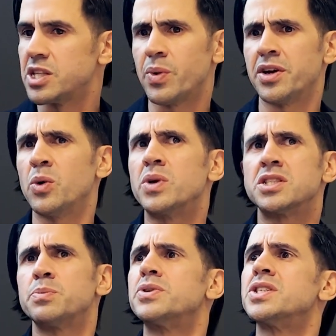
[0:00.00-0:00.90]
They want to know what
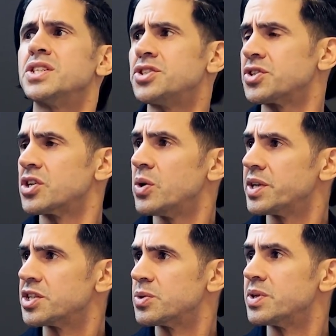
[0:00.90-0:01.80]
is the procedure
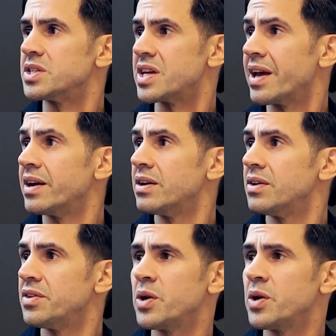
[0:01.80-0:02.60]
going to entail.